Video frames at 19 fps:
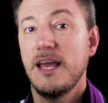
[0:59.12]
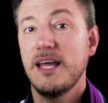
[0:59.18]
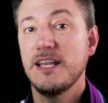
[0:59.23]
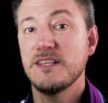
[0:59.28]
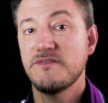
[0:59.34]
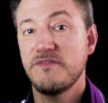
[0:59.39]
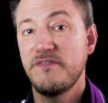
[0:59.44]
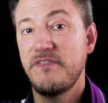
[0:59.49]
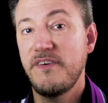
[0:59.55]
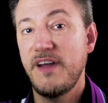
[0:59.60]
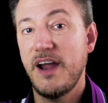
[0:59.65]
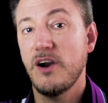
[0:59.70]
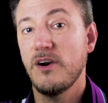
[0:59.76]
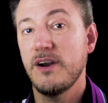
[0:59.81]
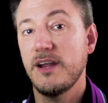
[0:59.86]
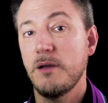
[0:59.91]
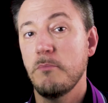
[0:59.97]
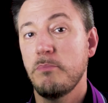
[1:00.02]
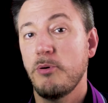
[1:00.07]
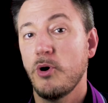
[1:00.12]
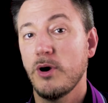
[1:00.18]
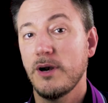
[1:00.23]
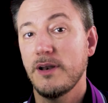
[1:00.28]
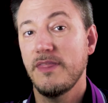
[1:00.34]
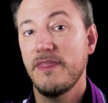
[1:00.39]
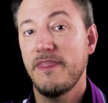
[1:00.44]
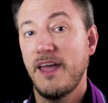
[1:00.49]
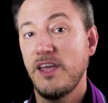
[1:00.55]
it's very
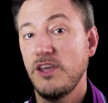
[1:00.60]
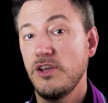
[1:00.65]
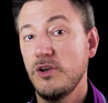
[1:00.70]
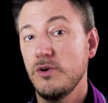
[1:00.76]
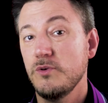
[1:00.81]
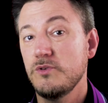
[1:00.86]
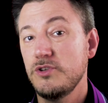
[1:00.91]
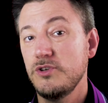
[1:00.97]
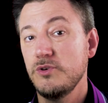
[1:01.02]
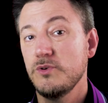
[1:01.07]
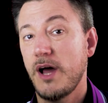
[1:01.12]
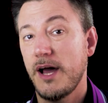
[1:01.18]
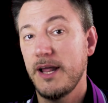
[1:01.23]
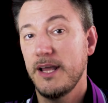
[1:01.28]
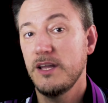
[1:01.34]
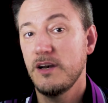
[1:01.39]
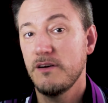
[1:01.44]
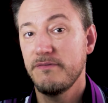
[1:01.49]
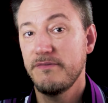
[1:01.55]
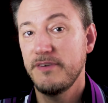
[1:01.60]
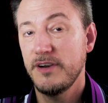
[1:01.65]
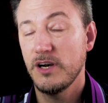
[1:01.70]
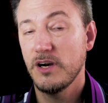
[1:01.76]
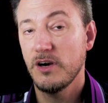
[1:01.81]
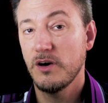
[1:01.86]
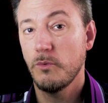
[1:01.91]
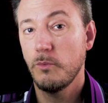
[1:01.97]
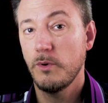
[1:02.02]
important that you do not interfere